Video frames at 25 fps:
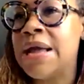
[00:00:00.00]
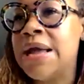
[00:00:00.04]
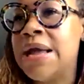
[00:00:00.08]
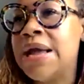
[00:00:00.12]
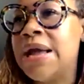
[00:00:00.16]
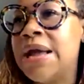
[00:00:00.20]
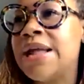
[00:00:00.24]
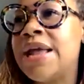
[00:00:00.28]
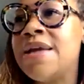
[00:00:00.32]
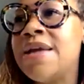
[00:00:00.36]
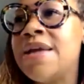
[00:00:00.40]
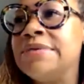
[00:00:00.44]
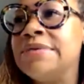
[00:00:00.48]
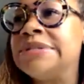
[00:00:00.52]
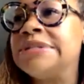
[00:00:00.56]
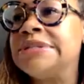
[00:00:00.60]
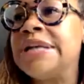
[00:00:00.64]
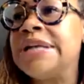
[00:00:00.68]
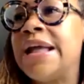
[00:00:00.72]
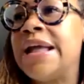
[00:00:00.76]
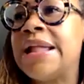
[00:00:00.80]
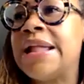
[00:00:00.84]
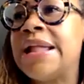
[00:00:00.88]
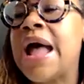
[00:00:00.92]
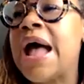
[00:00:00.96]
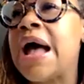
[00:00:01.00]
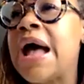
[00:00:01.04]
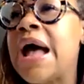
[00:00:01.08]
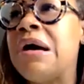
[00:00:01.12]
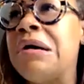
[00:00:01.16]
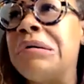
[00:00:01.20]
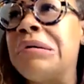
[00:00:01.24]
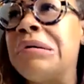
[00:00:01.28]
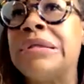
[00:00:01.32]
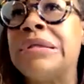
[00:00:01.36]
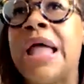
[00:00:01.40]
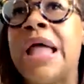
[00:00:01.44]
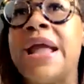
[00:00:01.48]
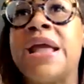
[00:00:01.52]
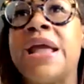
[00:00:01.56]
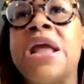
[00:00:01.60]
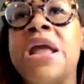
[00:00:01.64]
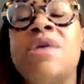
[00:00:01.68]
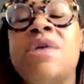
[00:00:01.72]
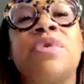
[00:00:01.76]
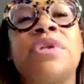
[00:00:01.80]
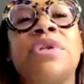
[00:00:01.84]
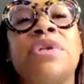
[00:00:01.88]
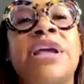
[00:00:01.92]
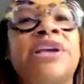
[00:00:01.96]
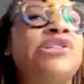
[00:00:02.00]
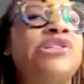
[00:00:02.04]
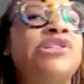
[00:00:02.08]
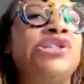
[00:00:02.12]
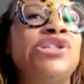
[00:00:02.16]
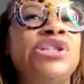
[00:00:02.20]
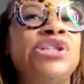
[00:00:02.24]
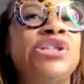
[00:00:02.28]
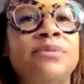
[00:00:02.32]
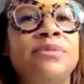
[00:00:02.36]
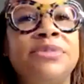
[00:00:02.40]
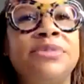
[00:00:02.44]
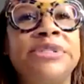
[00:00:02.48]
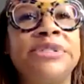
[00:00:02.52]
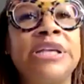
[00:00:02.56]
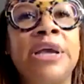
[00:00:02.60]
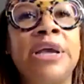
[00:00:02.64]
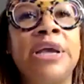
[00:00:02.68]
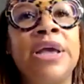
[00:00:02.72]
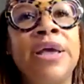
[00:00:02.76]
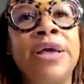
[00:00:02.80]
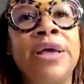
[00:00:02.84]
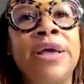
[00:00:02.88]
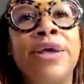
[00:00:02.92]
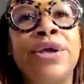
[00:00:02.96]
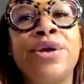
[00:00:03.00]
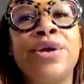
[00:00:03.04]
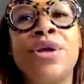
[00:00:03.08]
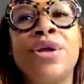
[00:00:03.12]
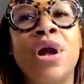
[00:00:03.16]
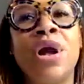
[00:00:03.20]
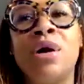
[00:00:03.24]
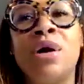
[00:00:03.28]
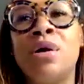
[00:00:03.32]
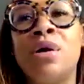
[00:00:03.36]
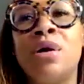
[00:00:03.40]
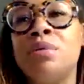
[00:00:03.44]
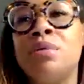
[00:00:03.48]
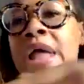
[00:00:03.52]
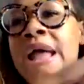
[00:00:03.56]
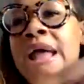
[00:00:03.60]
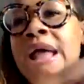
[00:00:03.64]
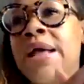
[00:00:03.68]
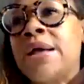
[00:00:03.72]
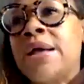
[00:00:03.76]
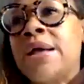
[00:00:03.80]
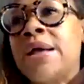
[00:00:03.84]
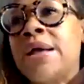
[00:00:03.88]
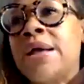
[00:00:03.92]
and he was saying how, like, in relationships, like